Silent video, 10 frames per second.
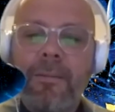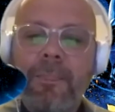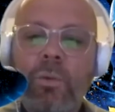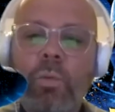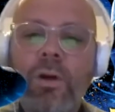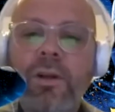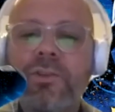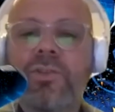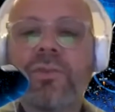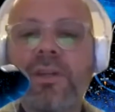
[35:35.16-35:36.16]
what
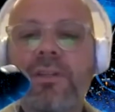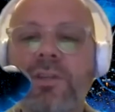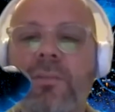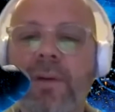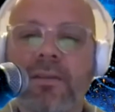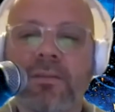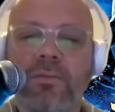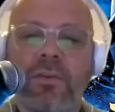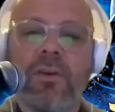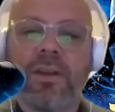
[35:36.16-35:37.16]
intrigues you about the
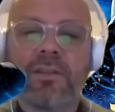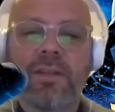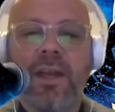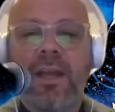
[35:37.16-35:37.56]
various